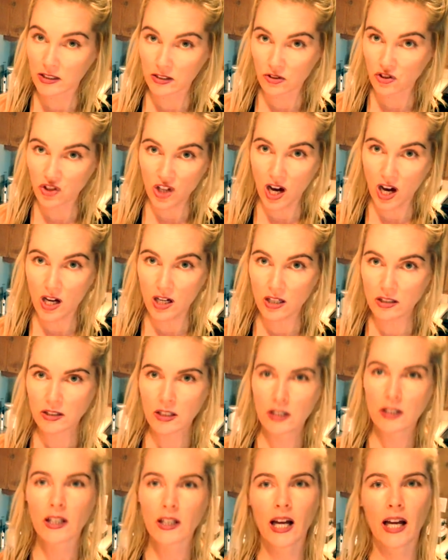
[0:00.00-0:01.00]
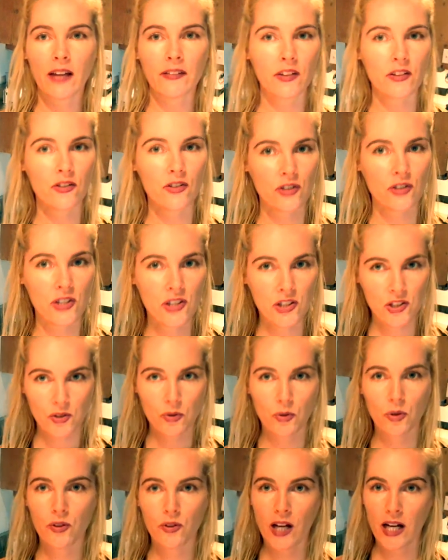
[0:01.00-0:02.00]
jar, and then you just
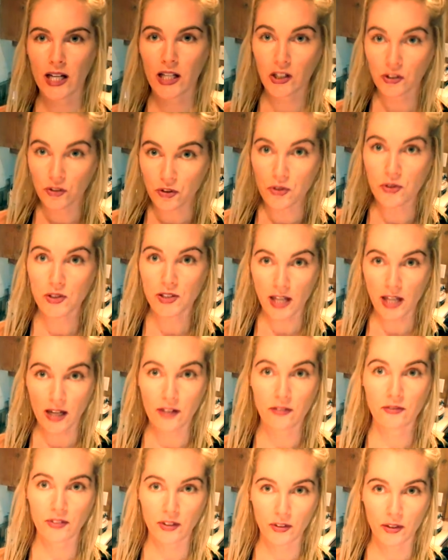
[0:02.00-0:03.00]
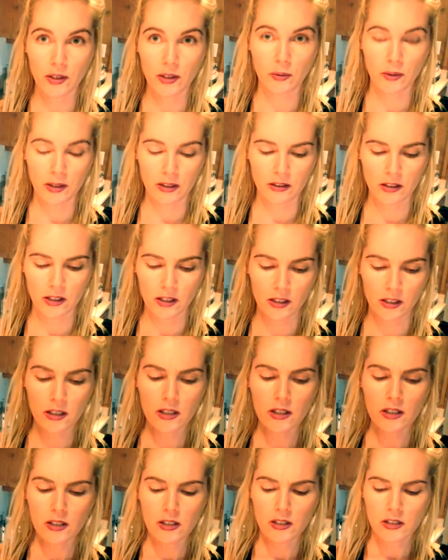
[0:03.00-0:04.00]
store that and use that very quickly.
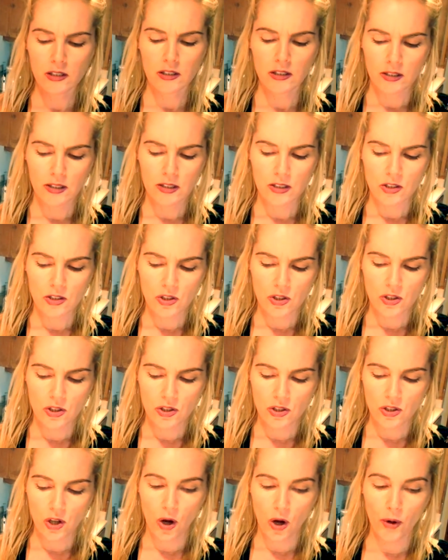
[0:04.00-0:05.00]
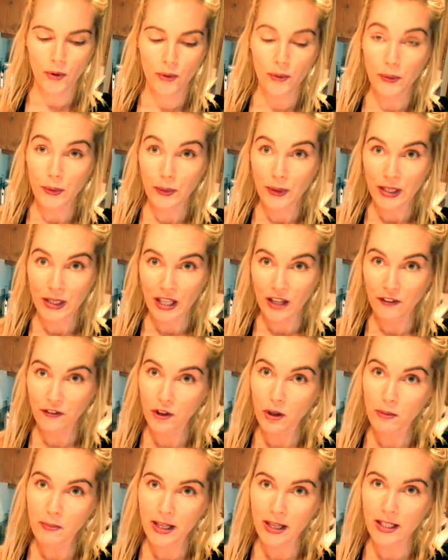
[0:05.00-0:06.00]
So if
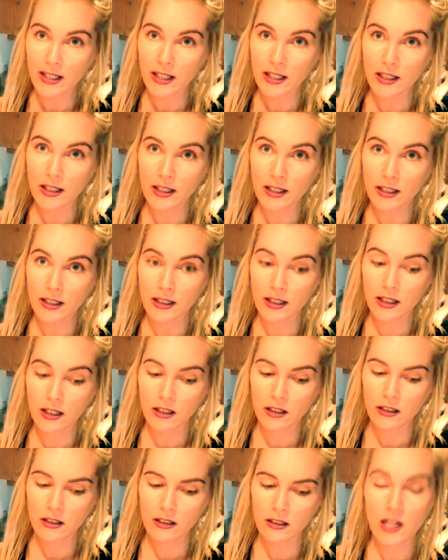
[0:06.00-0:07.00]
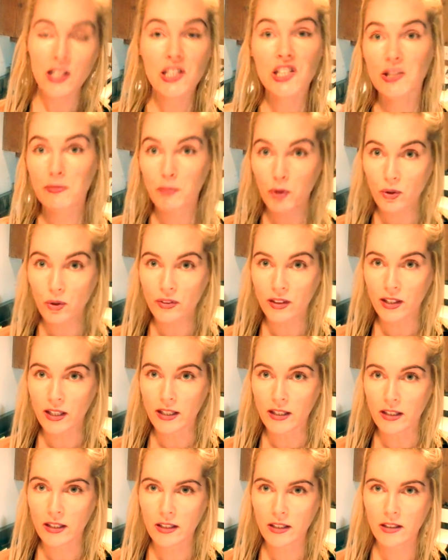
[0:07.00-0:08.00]
you're making a
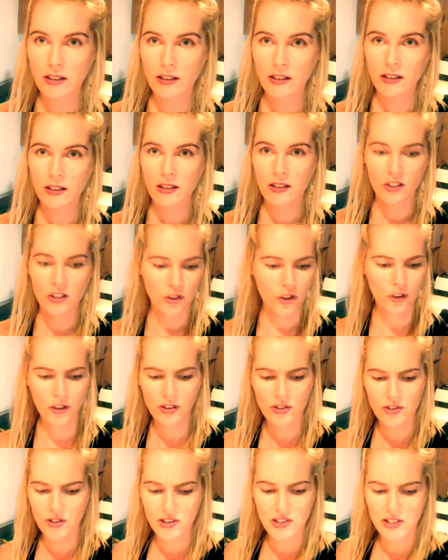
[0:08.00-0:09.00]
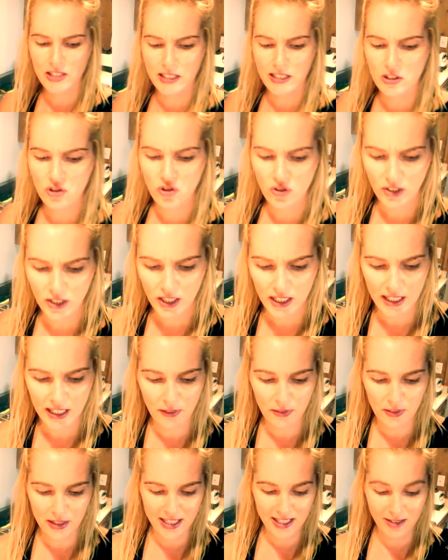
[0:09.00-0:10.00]
smoothie, you can just literally
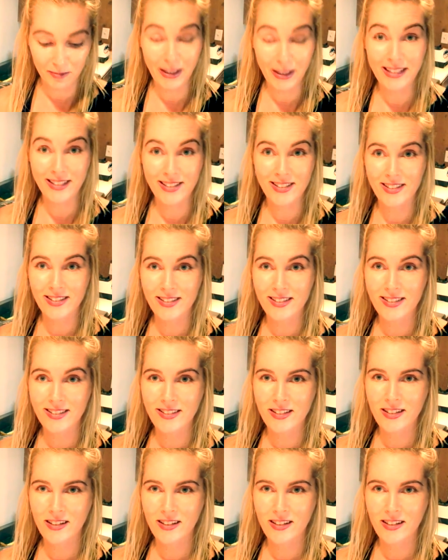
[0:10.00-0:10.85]
get these pieces,